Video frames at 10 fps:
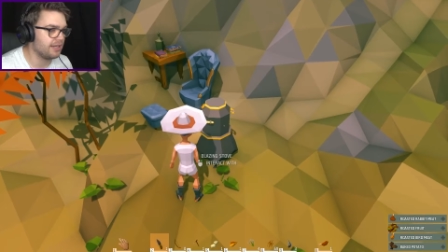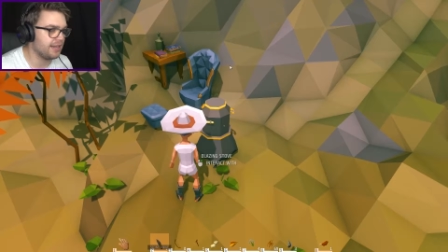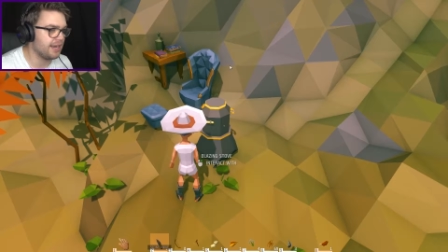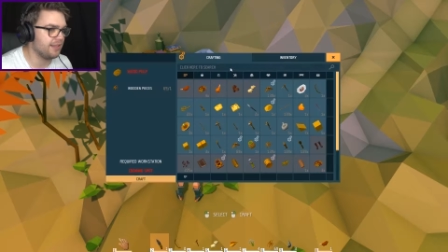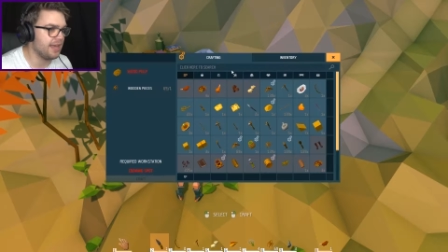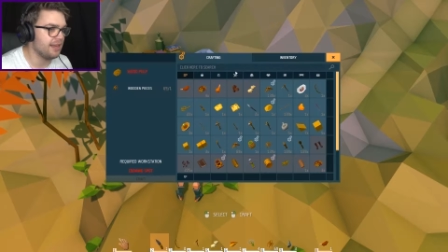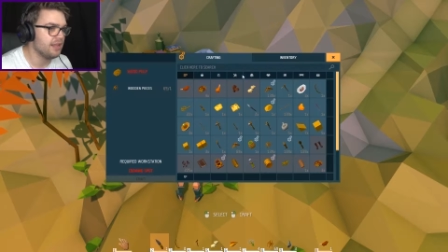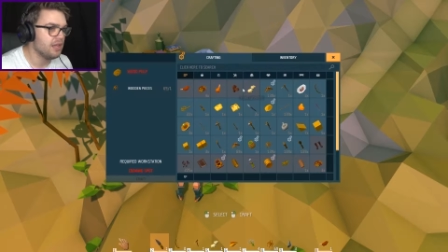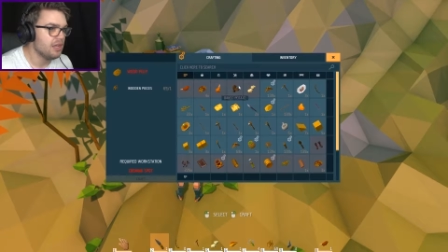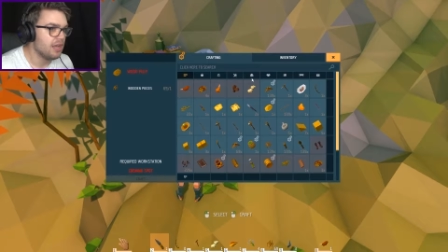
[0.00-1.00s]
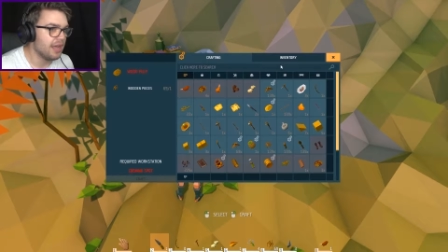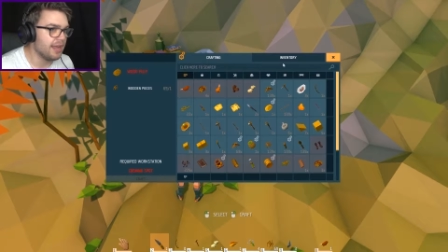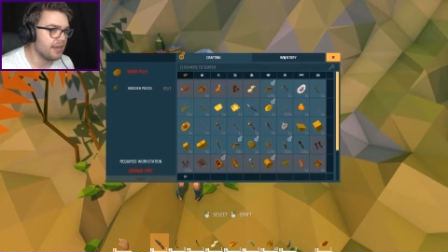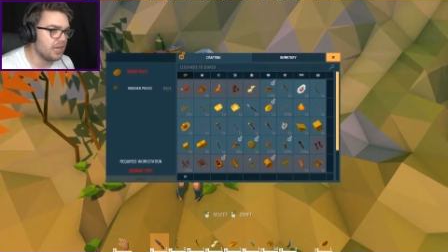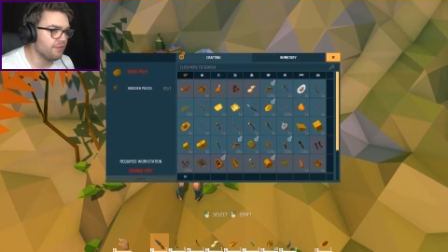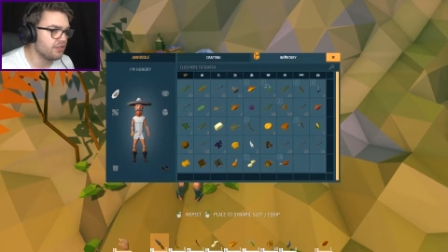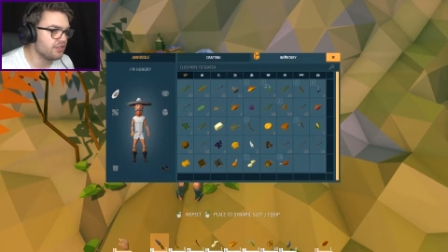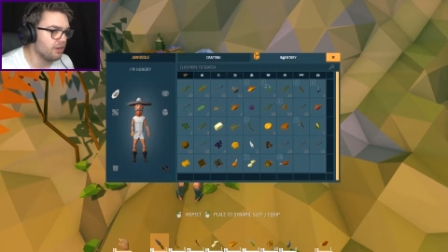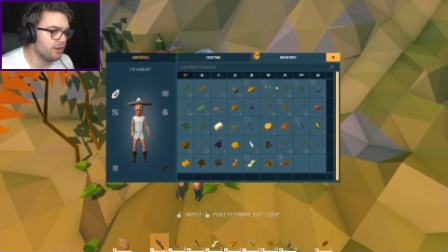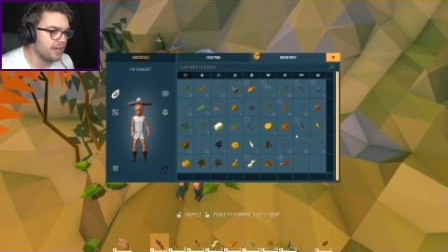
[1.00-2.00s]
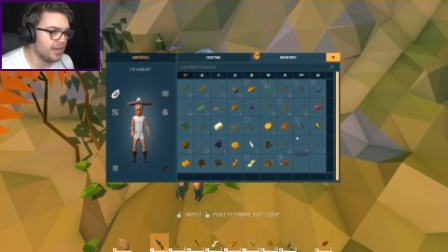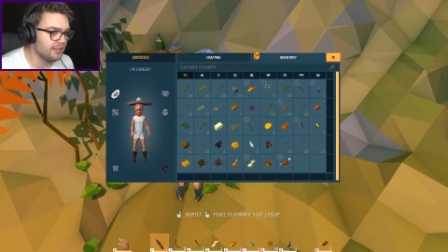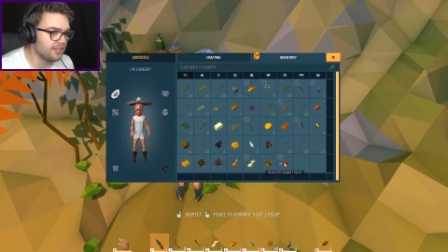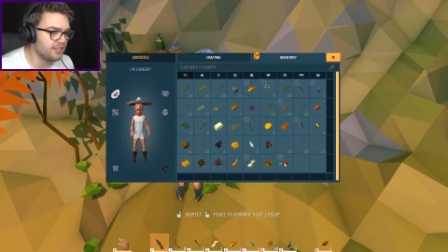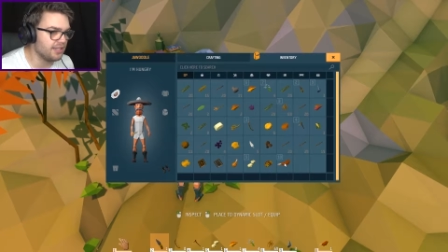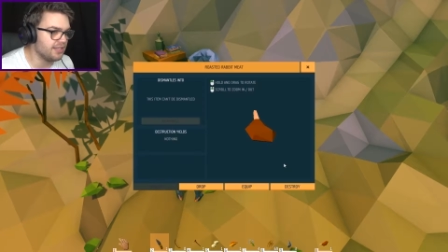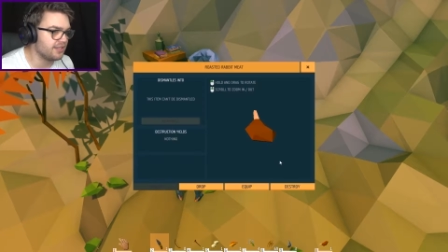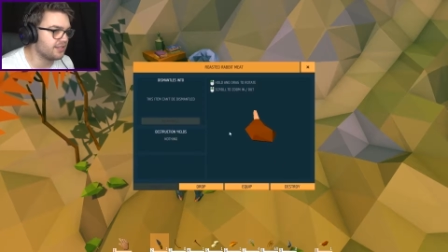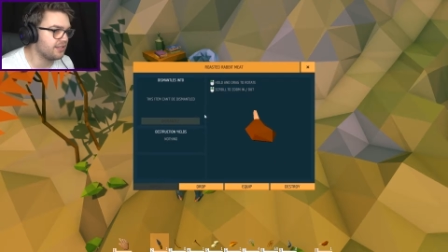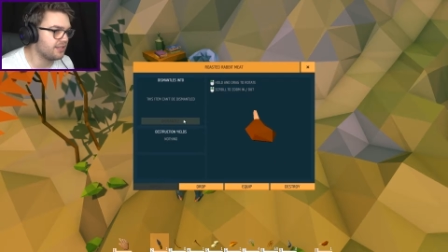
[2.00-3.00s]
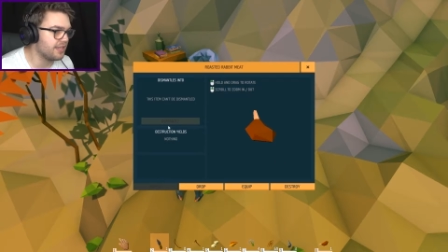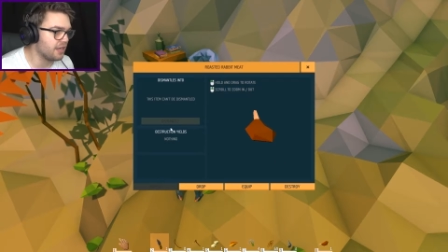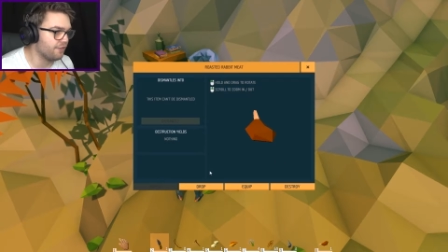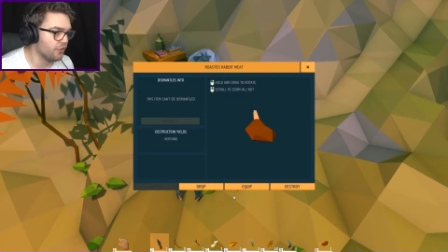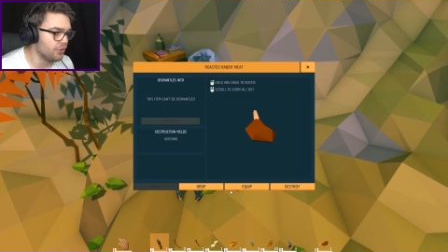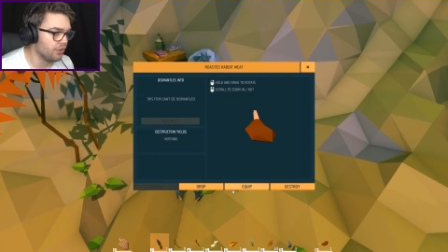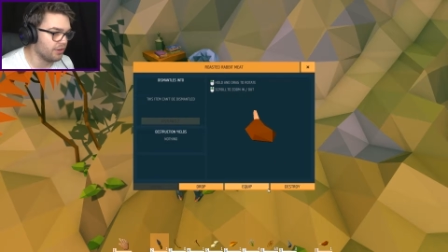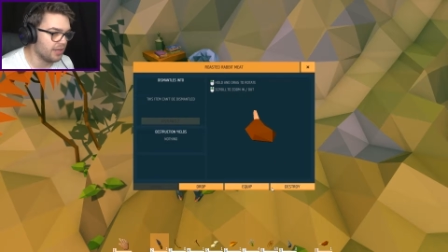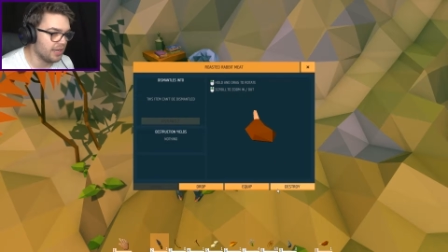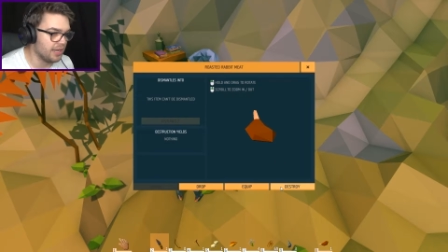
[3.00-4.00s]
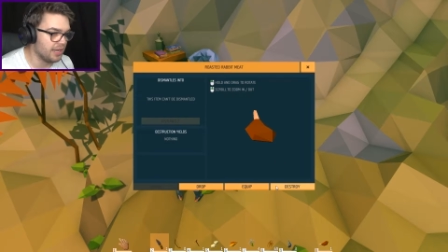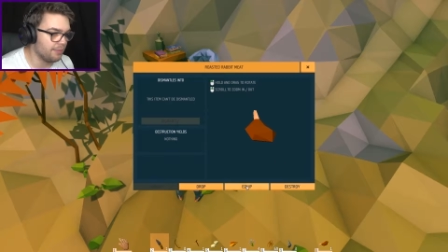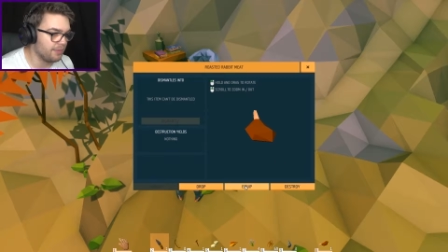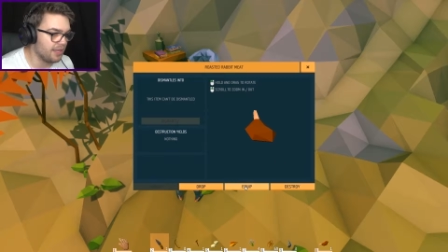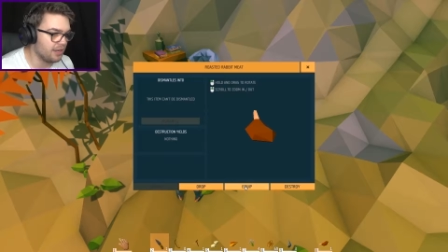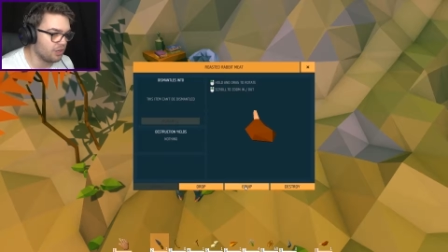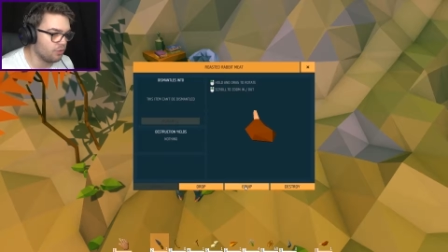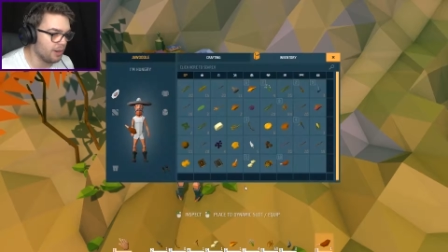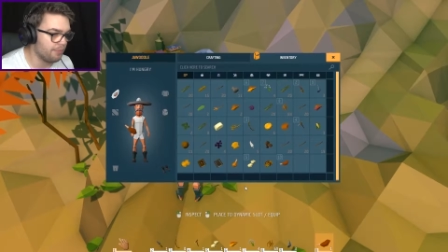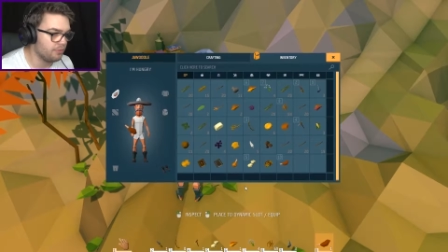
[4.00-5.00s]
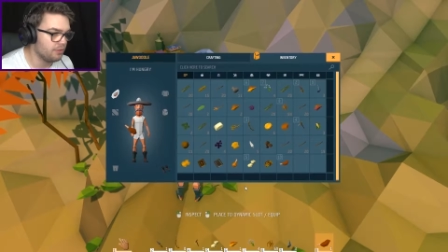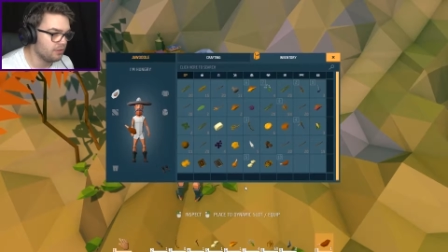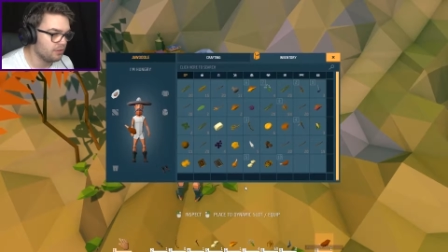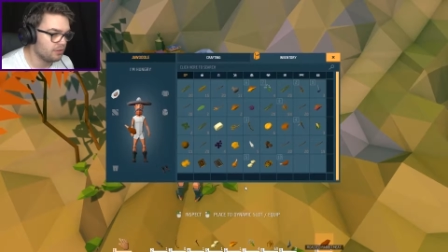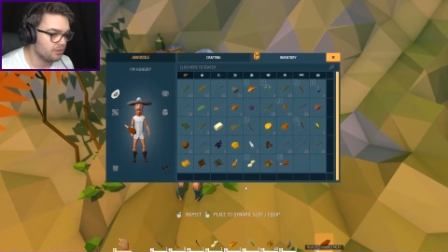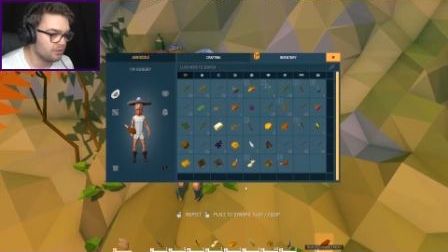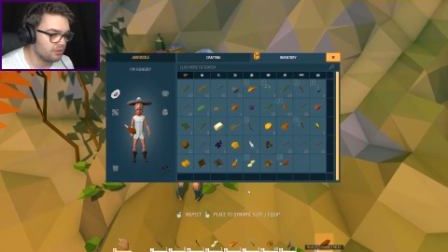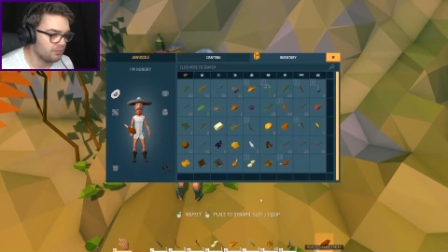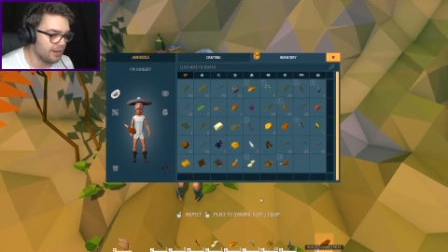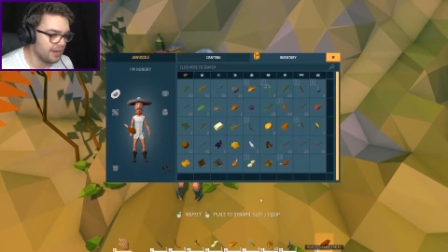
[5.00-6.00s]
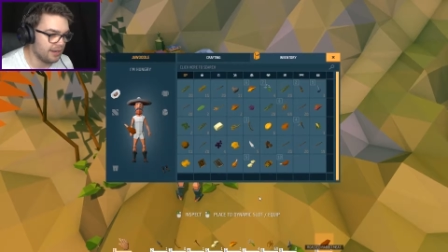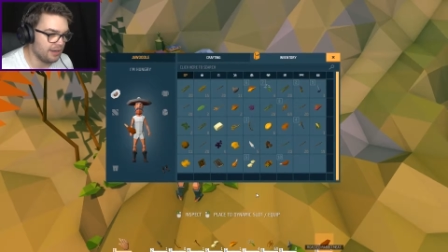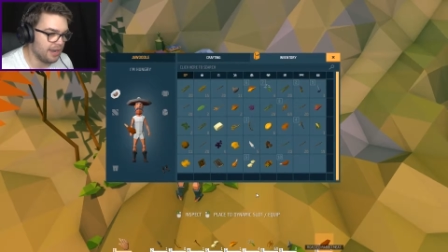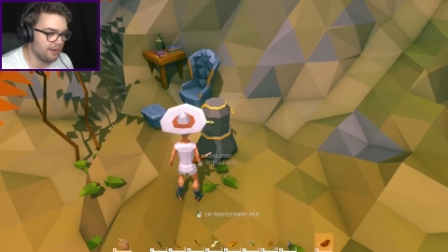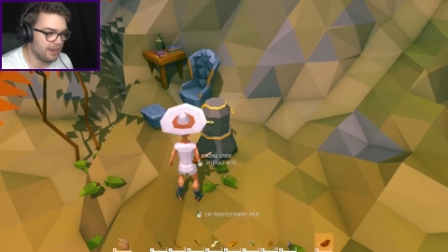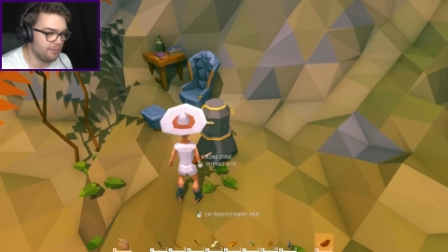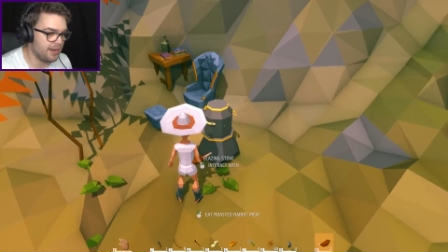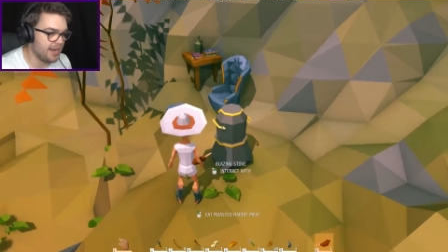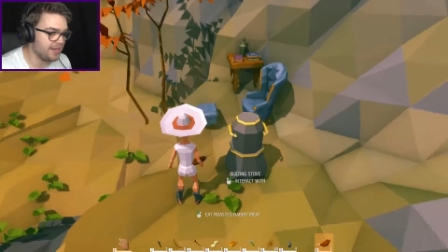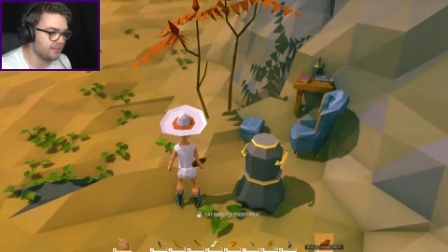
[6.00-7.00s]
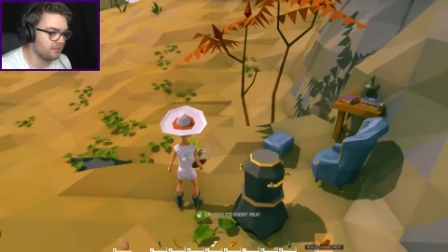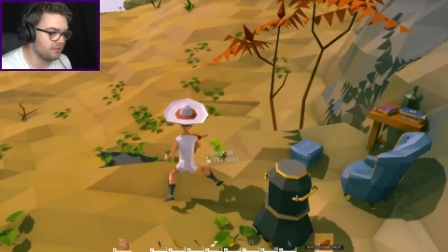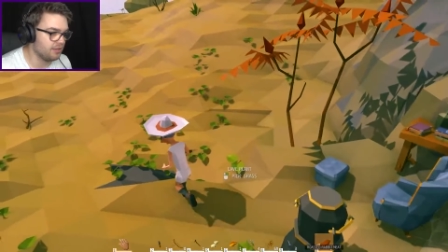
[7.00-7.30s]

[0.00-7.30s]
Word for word: get out of that, and inventory, and let's get your food on, equip, wait, how do I eat?